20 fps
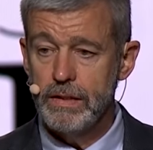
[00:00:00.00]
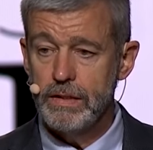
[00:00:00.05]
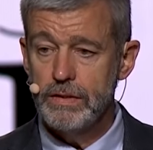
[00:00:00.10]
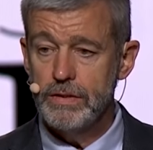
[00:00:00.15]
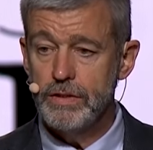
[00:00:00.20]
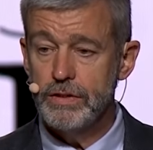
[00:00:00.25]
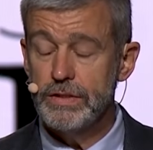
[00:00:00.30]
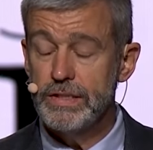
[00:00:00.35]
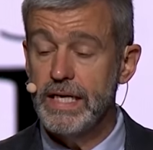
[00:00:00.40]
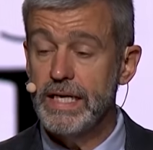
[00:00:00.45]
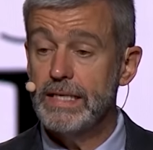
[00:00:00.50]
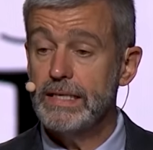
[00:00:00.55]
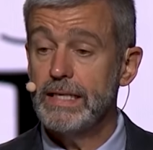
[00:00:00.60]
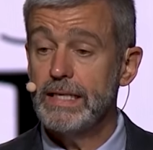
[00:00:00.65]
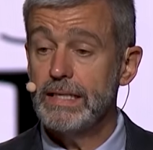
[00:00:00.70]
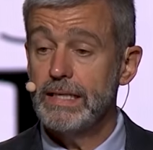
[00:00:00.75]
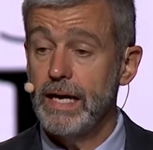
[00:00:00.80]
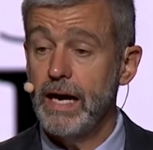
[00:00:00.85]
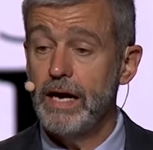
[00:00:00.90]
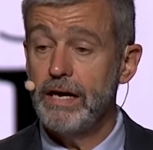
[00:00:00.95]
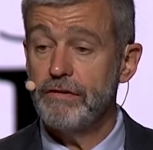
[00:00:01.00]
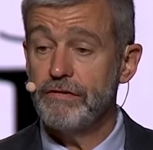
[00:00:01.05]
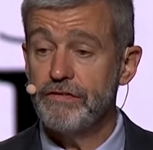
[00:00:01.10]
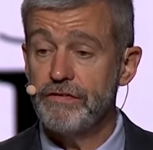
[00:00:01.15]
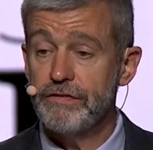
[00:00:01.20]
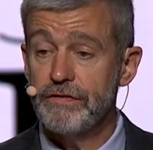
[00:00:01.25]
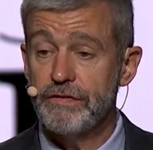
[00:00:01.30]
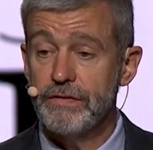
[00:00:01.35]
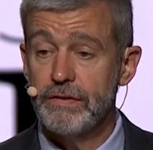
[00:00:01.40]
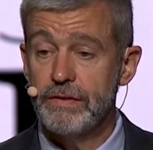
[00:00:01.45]
Your daily
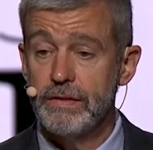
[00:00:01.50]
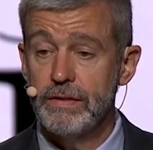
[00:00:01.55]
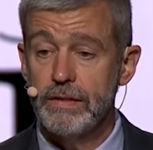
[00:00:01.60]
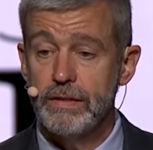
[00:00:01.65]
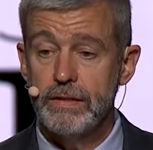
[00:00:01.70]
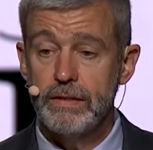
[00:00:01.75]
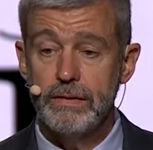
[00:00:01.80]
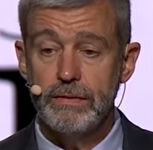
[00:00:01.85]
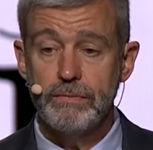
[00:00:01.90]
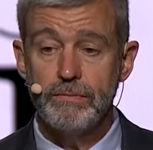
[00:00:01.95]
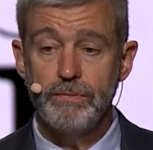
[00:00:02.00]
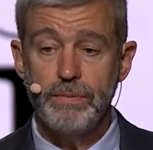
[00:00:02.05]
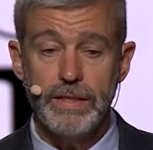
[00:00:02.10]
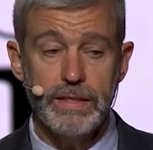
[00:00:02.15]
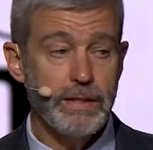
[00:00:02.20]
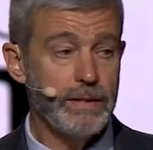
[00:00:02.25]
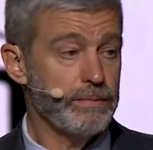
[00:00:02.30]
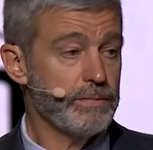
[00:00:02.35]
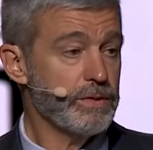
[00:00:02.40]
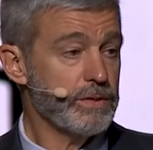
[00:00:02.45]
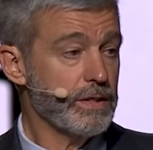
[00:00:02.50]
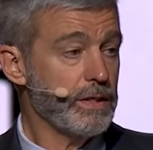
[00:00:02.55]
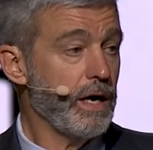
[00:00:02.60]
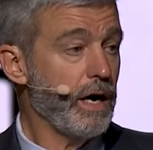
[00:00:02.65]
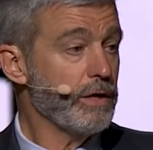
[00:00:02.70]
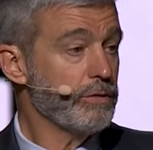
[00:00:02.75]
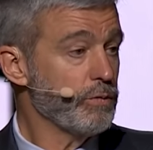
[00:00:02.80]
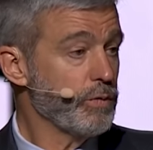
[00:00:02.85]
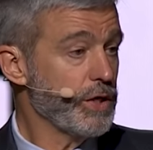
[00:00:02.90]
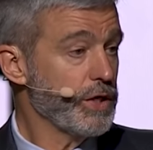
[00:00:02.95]
life becomes
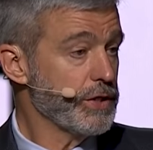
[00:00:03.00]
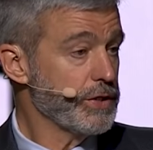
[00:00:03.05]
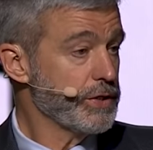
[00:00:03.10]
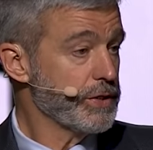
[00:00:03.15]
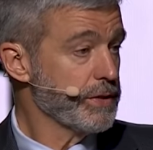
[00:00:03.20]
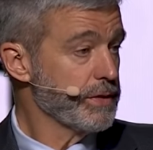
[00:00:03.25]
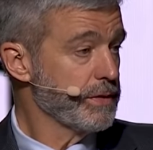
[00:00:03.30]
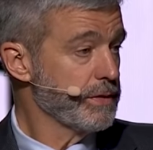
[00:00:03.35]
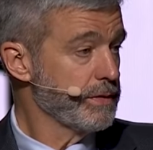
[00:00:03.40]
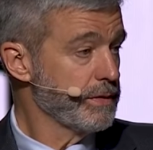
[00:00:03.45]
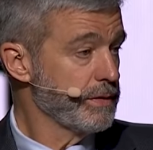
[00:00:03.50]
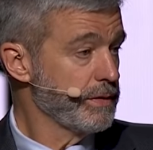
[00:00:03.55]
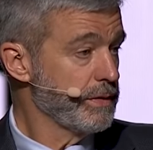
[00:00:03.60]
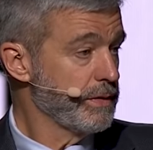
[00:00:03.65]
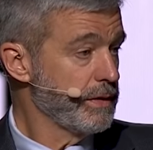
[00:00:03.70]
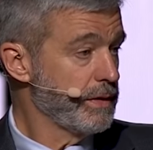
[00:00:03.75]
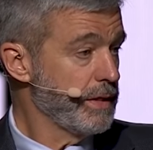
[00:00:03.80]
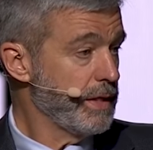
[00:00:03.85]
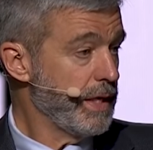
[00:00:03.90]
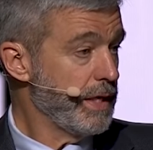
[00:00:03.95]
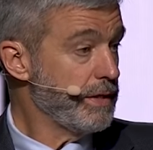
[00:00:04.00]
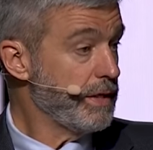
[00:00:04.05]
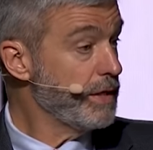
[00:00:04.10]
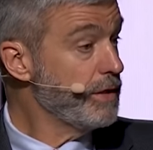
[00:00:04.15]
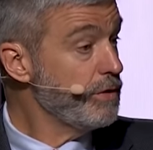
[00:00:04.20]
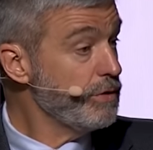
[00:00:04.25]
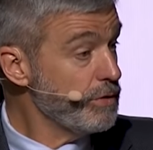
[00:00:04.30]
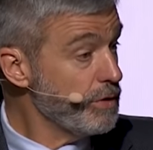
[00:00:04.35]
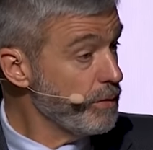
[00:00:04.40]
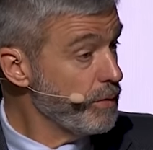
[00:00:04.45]
Godward. And then
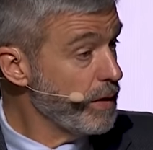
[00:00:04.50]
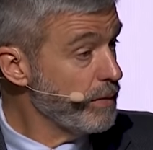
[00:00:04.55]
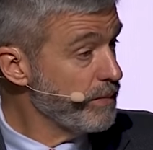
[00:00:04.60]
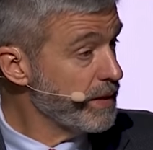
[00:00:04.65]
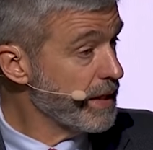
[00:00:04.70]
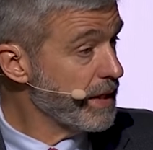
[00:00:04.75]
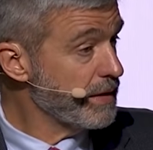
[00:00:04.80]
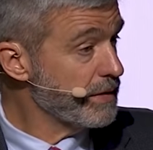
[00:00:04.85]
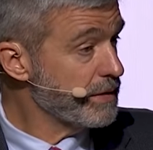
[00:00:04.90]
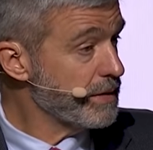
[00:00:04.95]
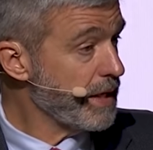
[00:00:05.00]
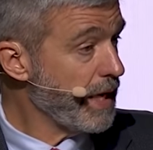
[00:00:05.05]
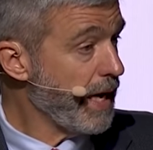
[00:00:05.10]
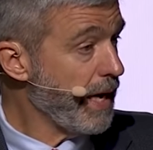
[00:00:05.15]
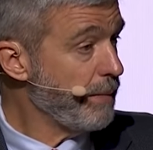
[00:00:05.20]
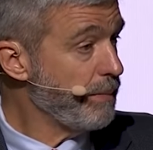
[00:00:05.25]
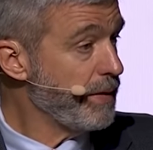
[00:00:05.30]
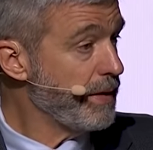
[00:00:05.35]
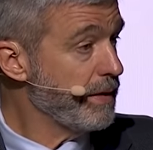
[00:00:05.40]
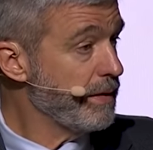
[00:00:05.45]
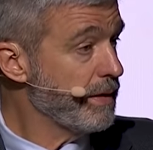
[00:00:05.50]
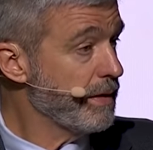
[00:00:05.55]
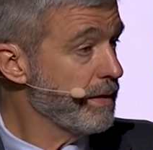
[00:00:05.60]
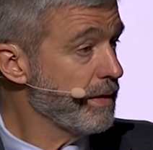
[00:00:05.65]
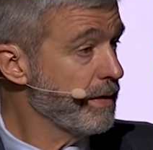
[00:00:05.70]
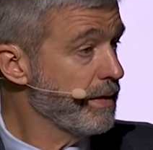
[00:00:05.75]
do you know what begins to happen?